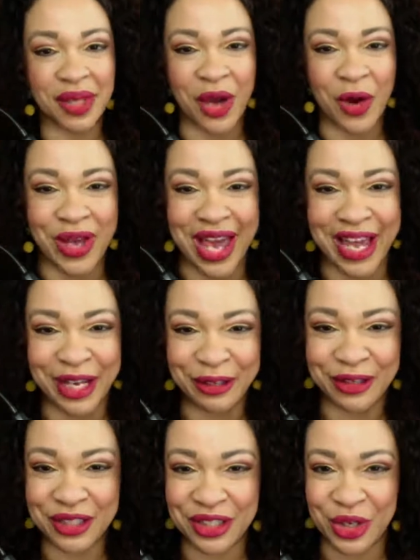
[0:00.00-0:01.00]
Okay,
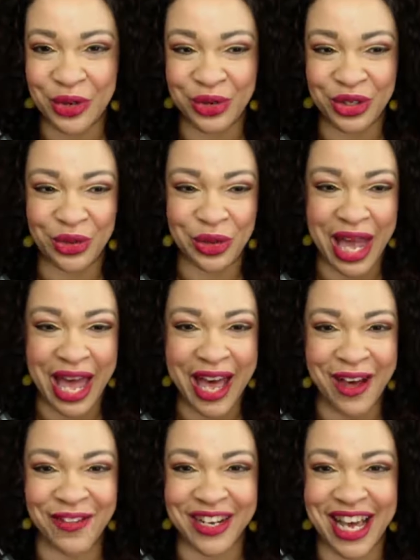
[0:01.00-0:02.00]
so you
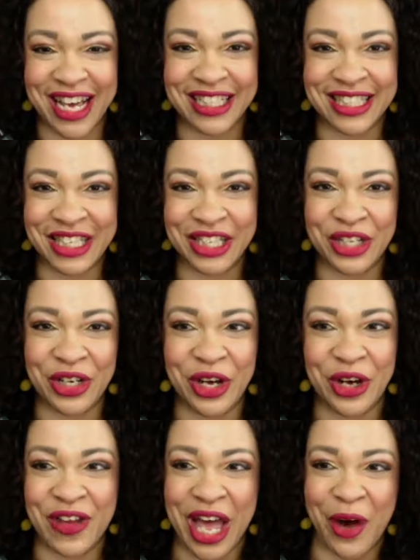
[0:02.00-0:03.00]
have an idea
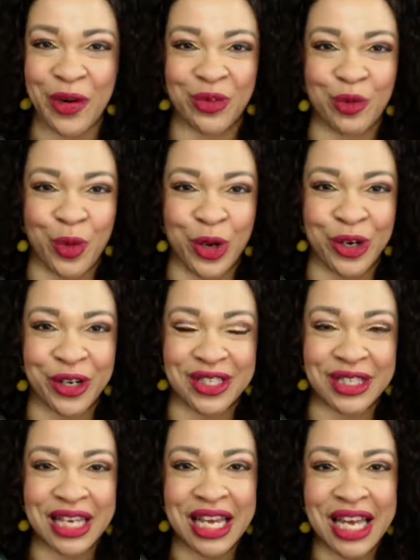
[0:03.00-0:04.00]
of how it
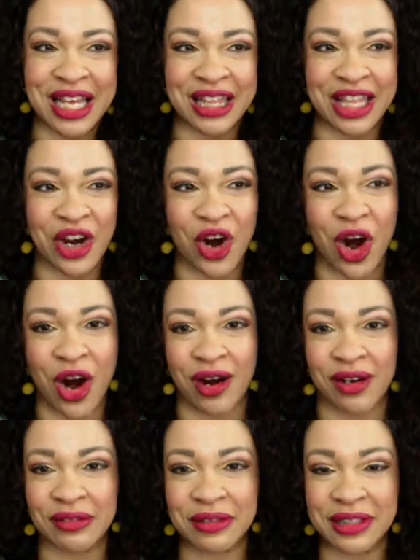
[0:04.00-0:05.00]
works. There
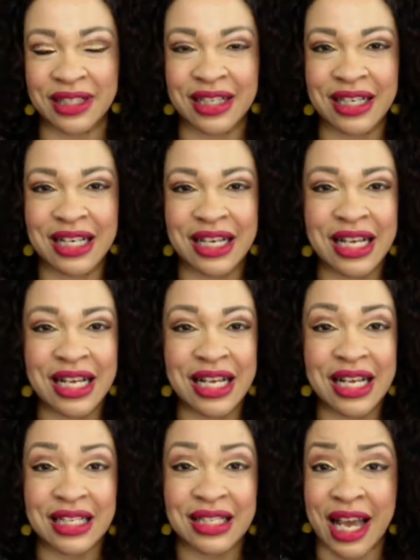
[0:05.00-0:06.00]
are
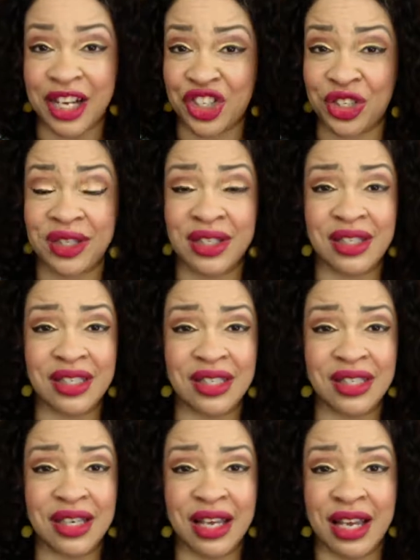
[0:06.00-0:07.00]

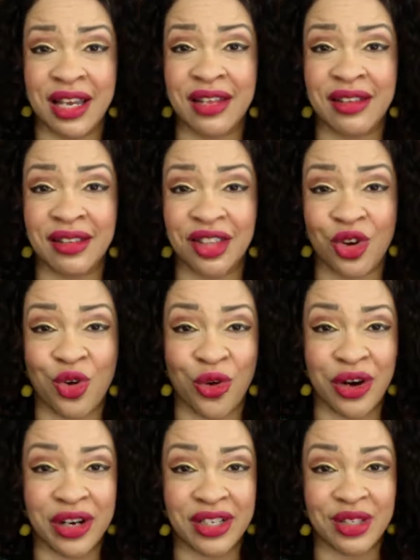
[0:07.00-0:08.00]
sections in the
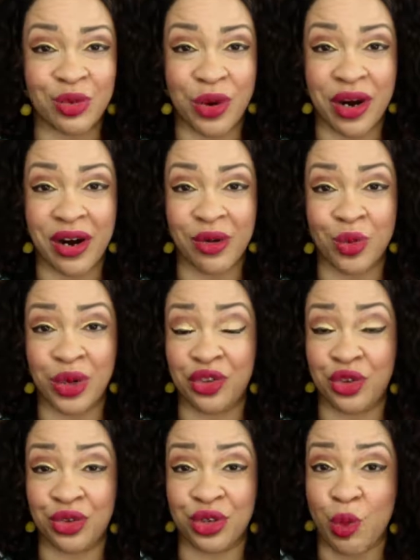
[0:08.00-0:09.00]
course where we
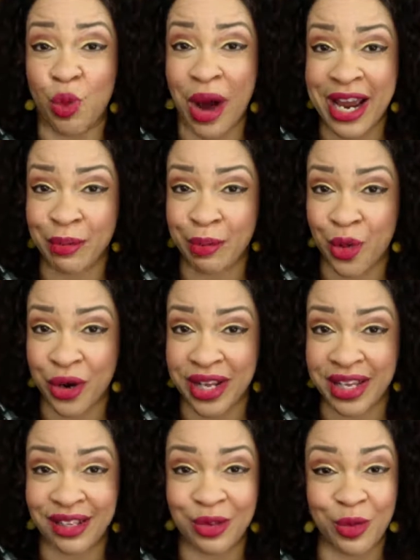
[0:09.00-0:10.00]
do some
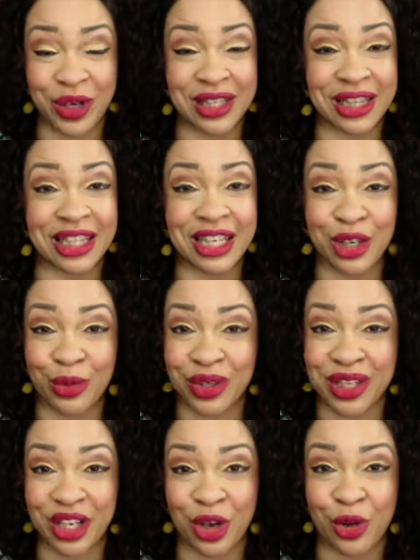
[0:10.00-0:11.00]
whiteboarding. We
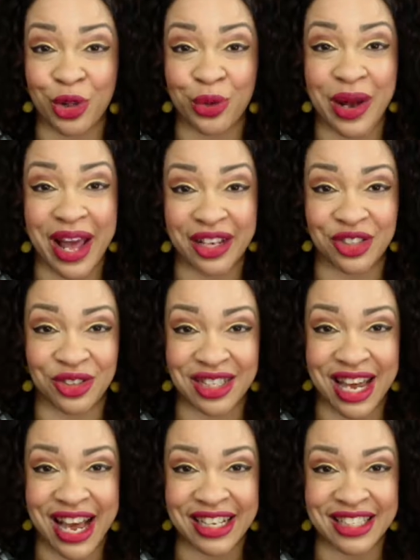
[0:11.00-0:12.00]
literally go through
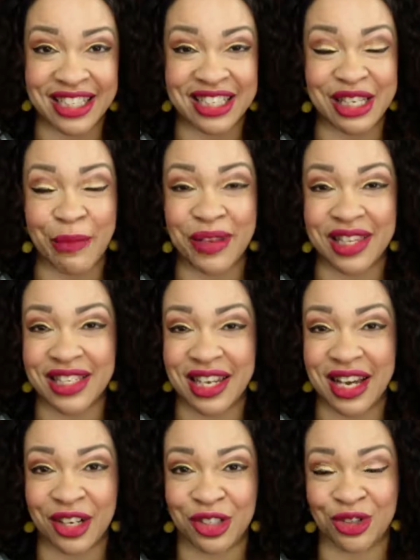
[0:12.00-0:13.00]
exercises, some of
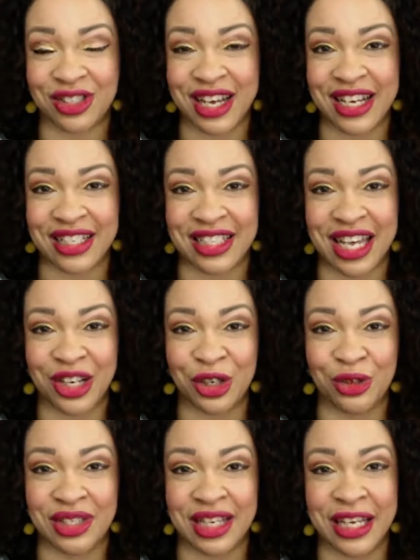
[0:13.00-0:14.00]
the exercises that
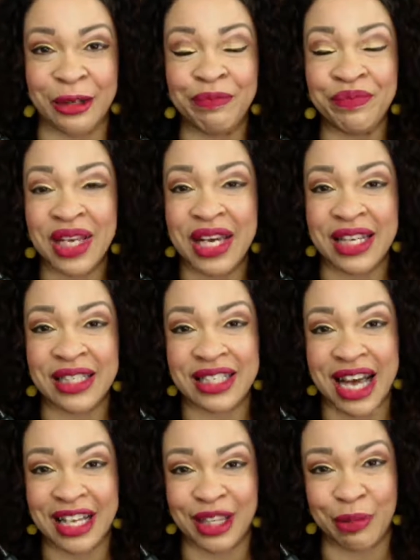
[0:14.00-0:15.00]
you see
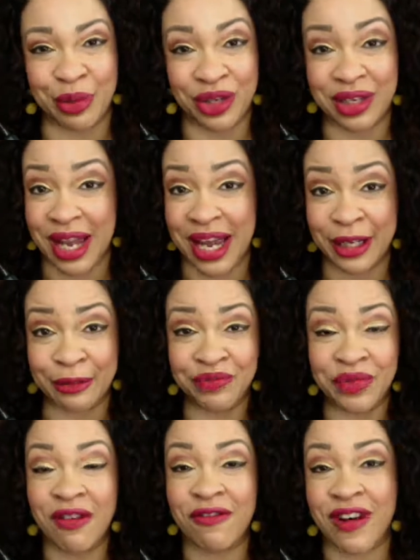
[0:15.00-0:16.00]
inside the book, like
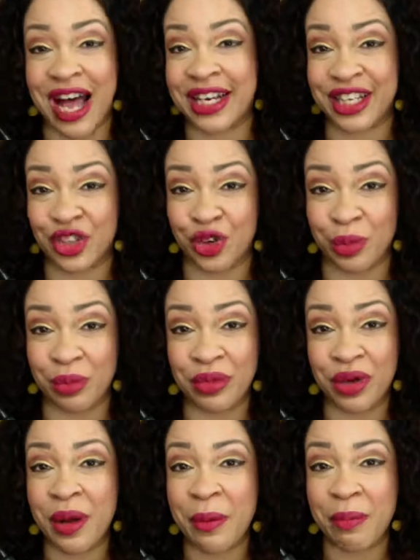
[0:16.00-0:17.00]
finding your
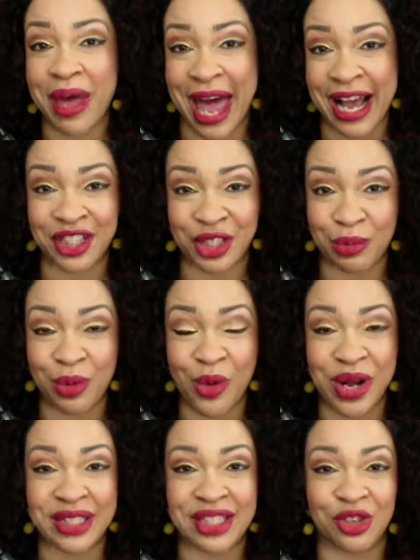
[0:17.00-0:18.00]
passion
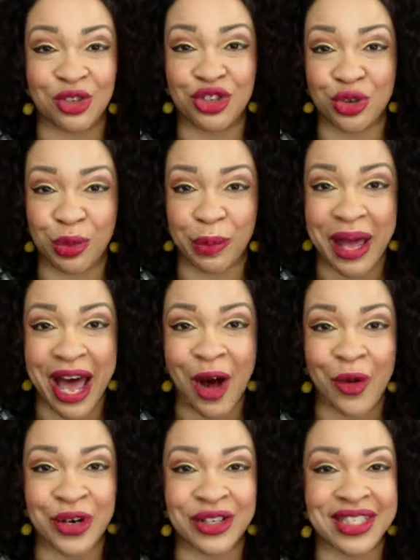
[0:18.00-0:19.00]
points and your
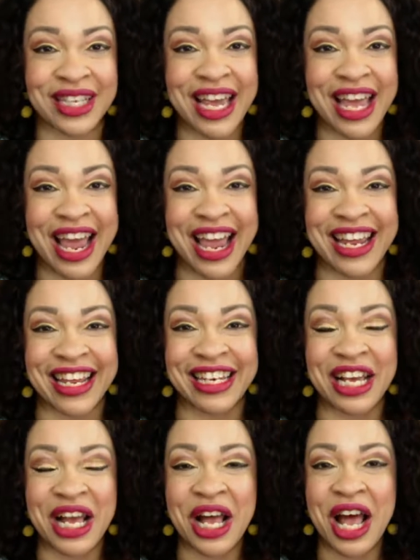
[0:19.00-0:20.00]
superpowers
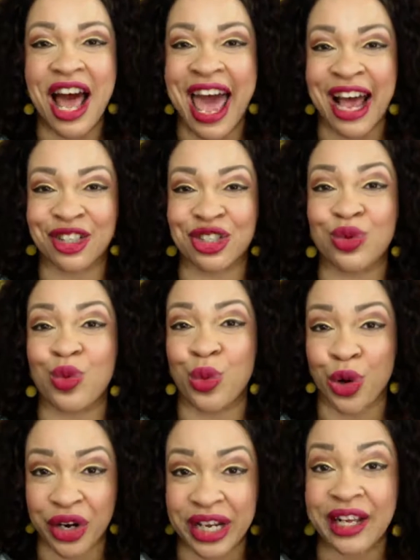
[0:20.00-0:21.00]
and actually
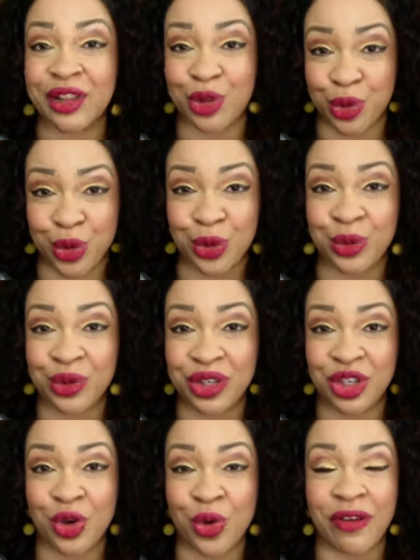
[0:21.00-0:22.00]
working through
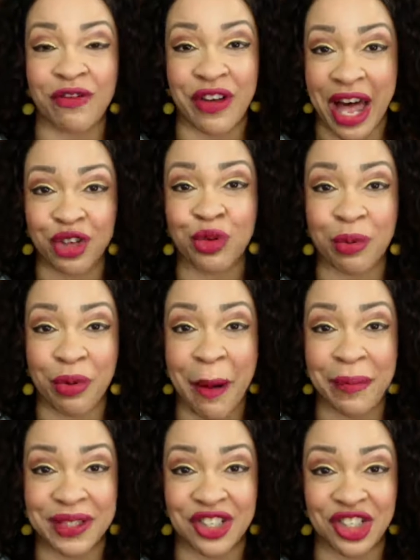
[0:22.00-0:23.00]
your value
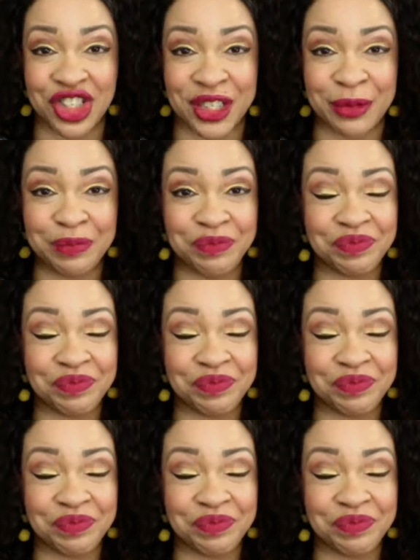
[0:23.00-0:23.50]
proposition.